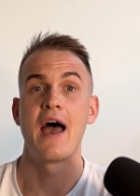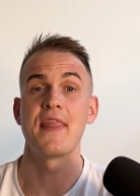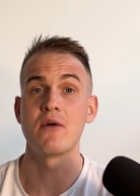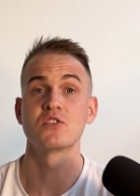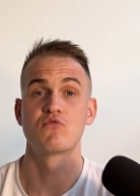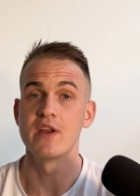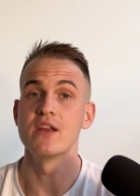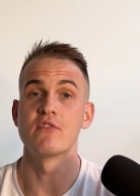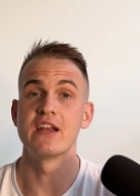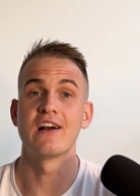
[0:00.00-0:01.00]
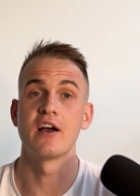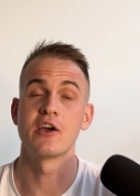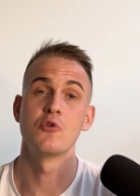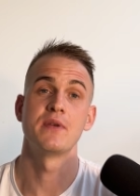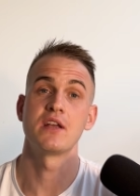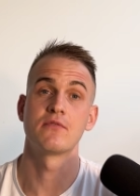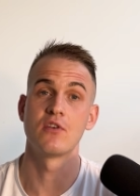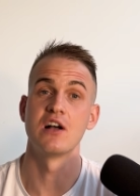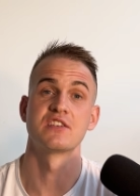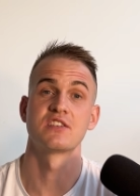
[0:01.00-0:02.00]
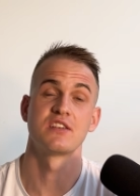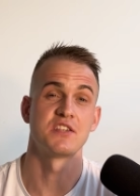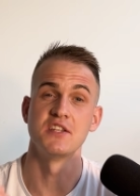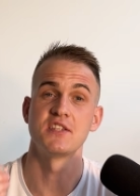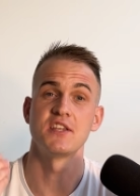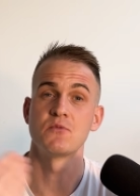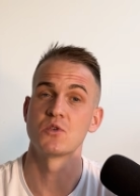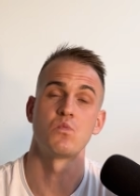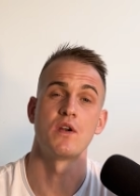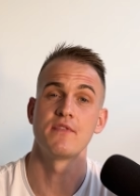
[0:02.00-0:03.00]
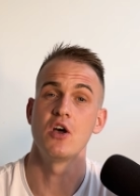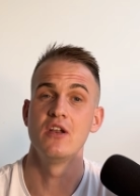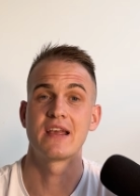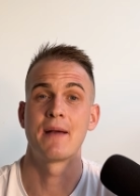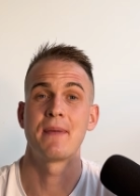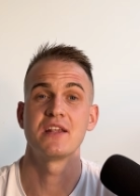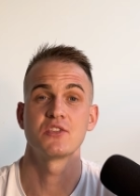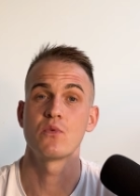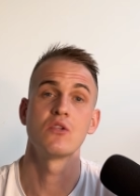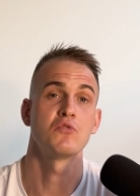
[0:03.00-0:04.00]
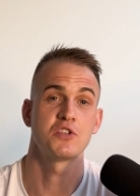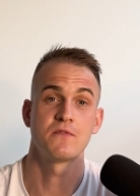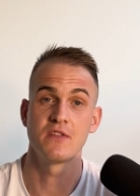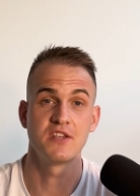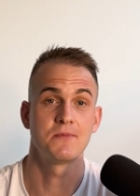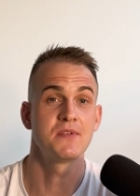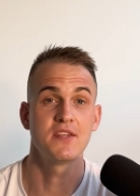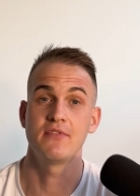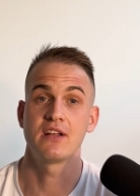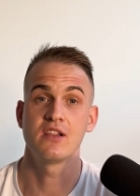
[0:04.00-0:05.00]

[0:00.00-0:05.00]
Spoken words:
And that was really, really eye-opening for us, since this was one of the early campaigns that were launched for this specific